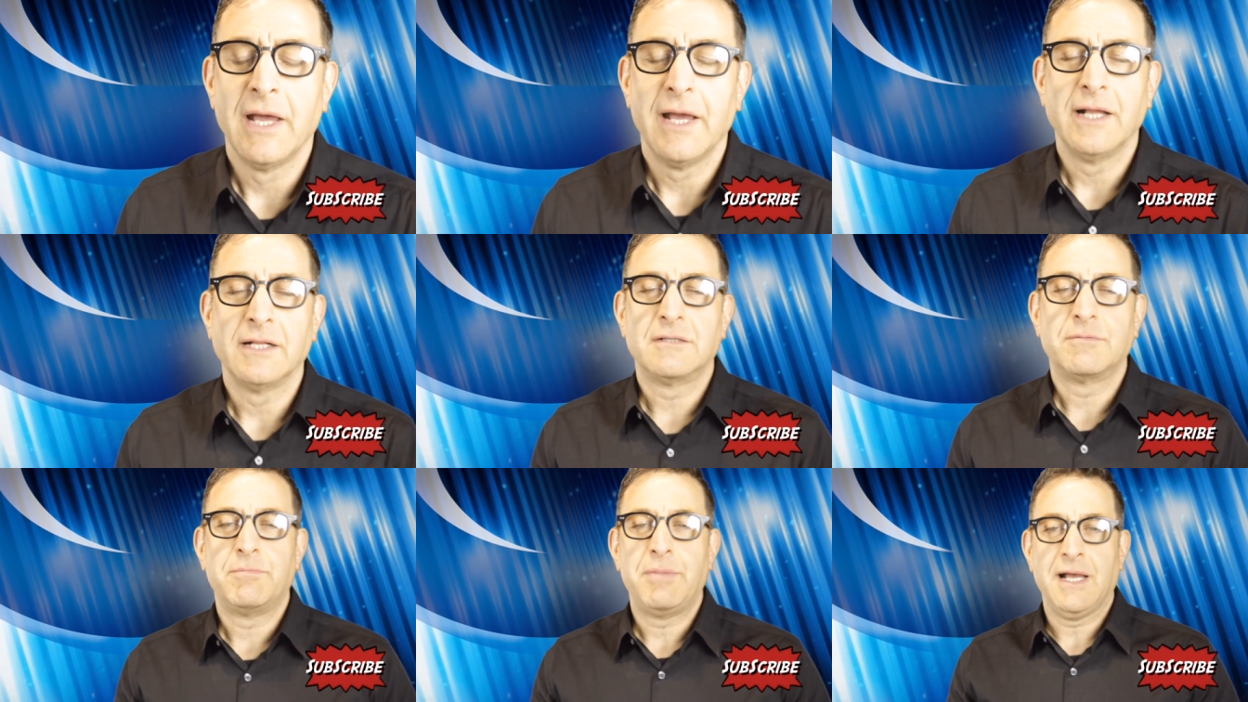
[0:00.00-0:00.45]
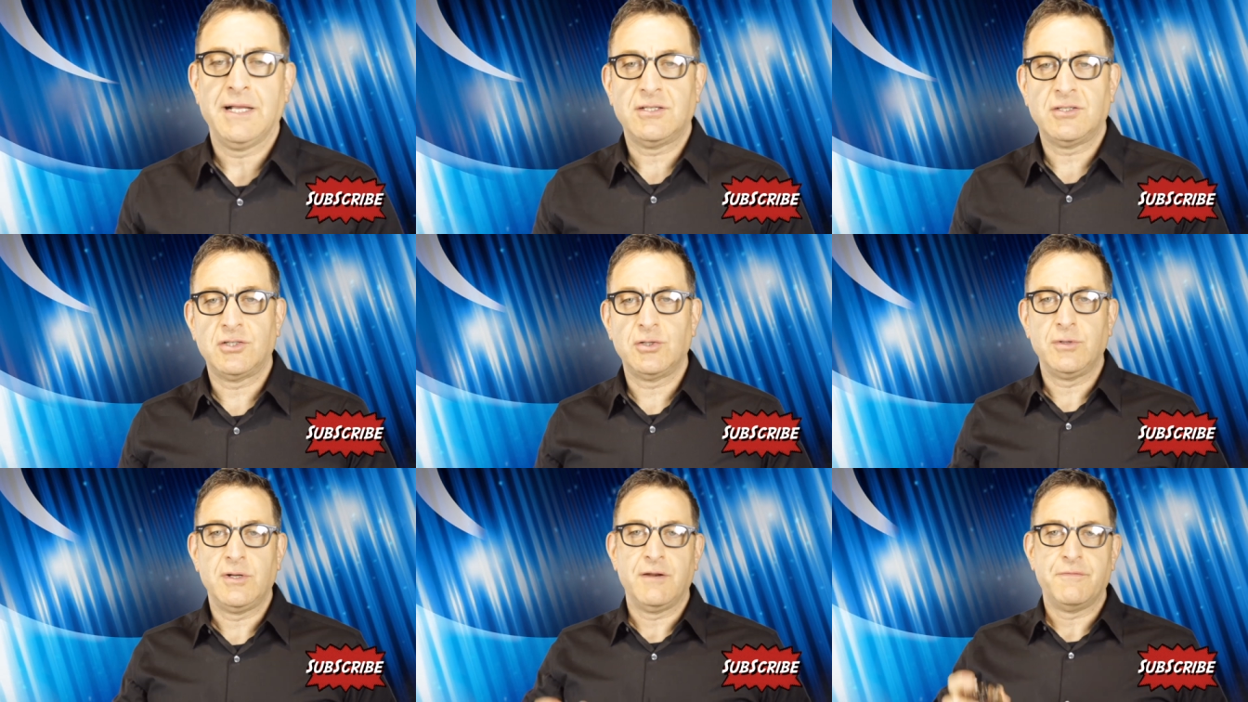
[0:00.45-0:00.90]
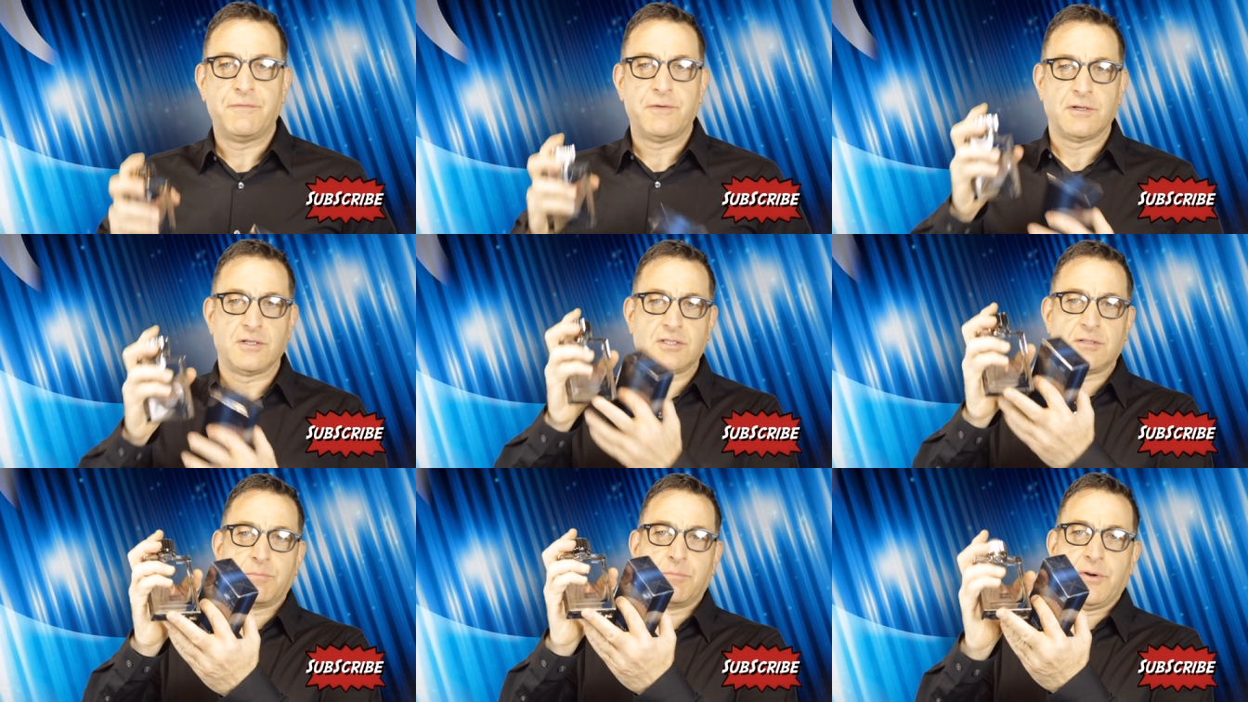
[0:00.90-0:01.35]
It's best suited
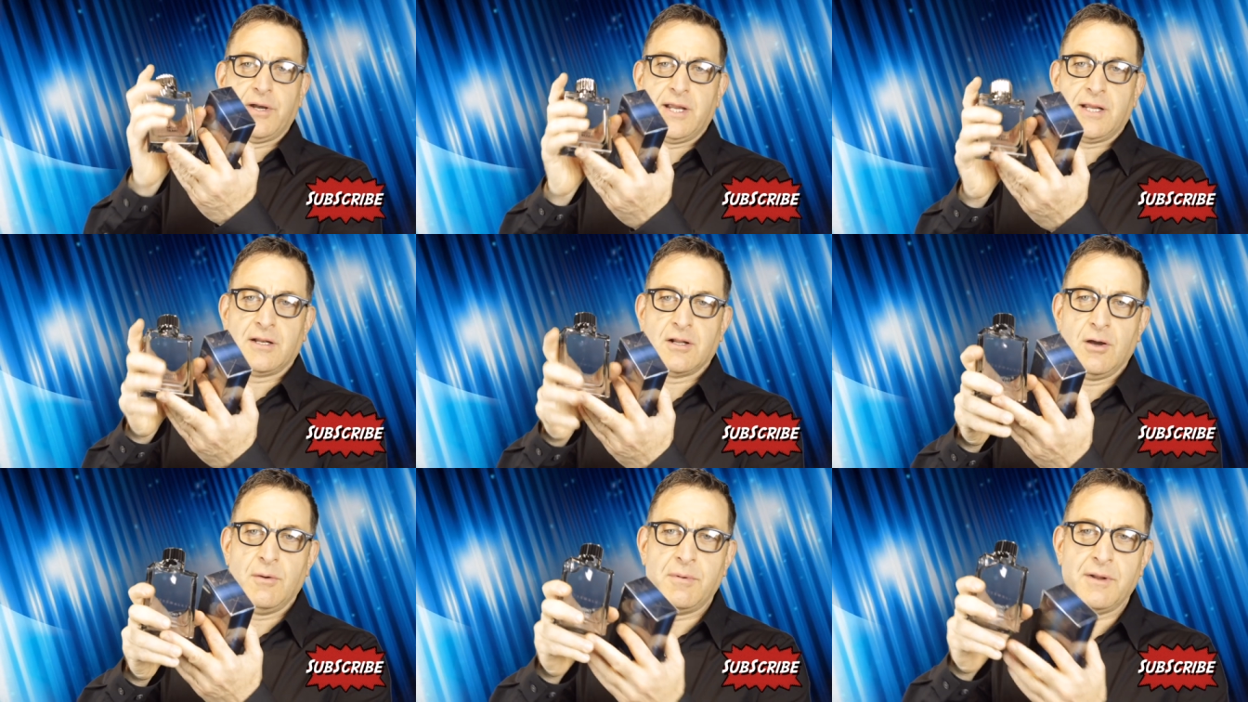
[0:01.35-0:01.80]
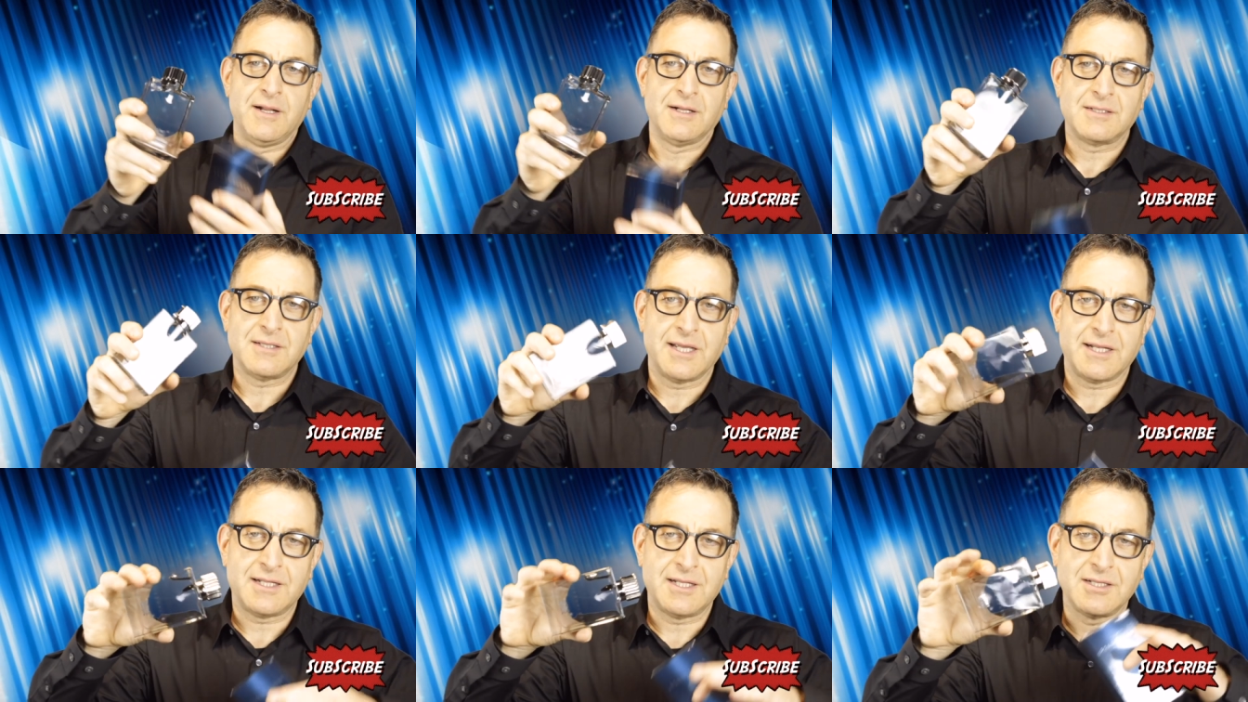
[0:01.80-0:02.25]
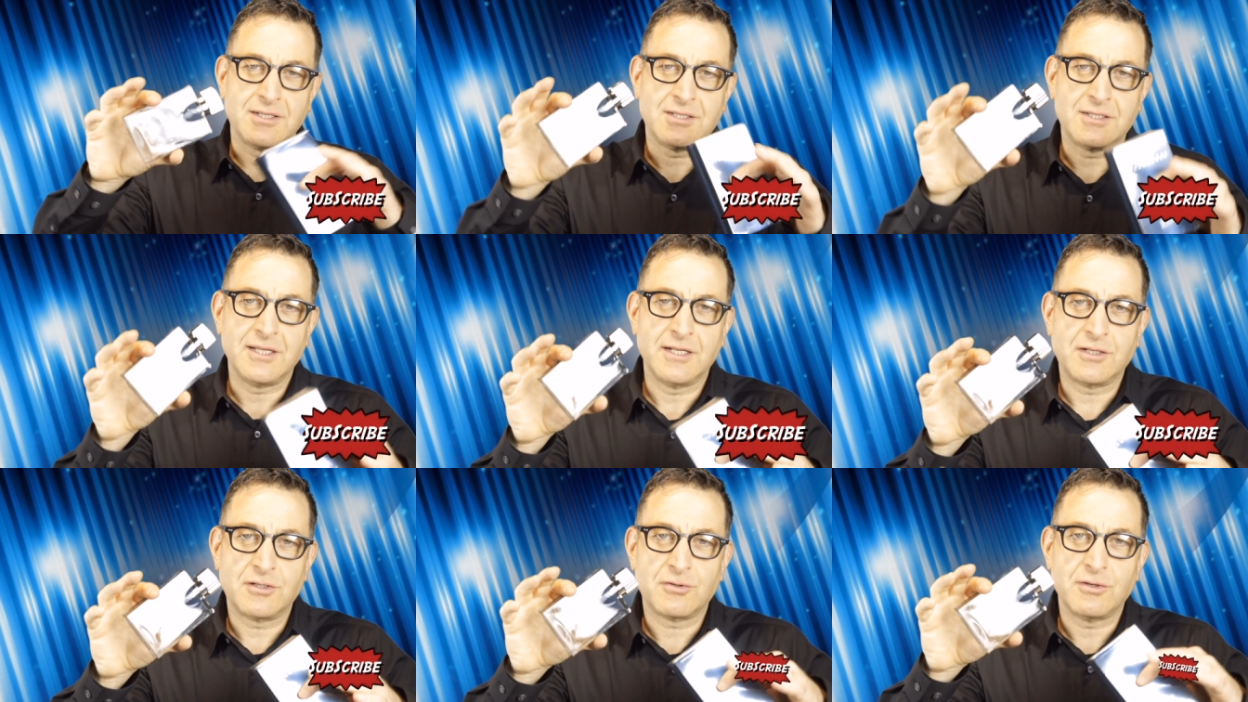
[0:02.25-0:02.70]
for spring though, but it's like the
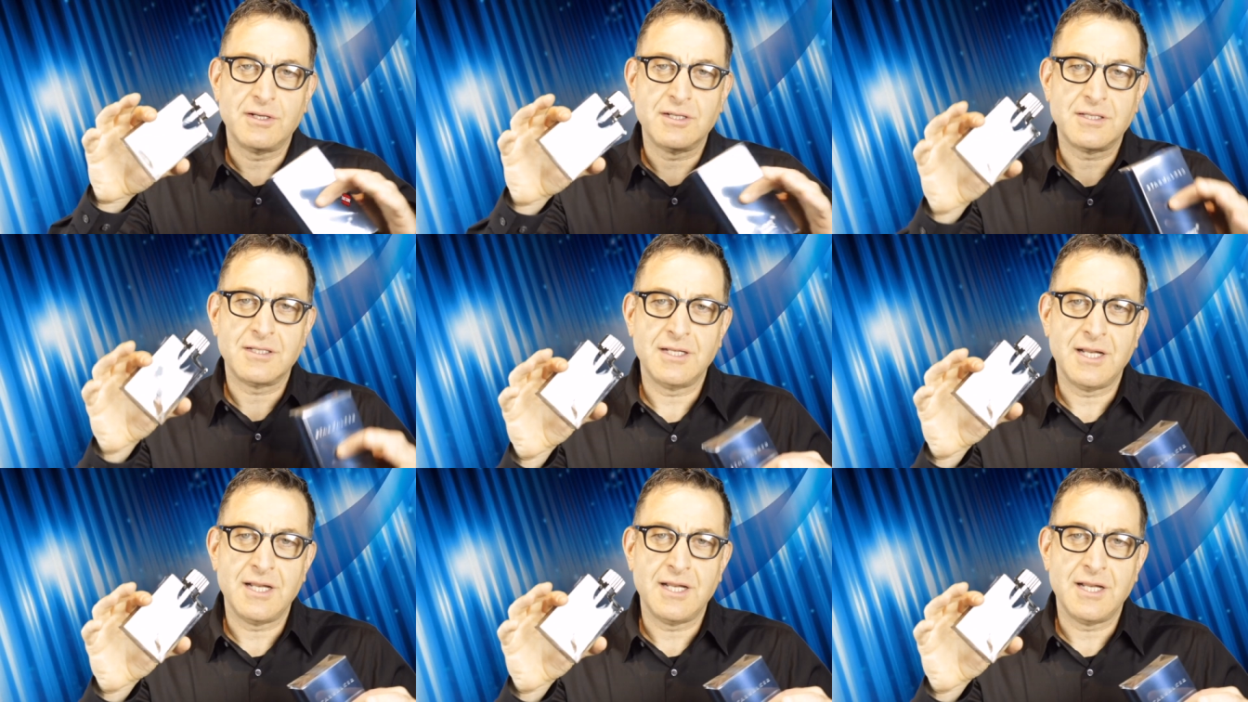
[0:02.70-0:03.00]
citrus,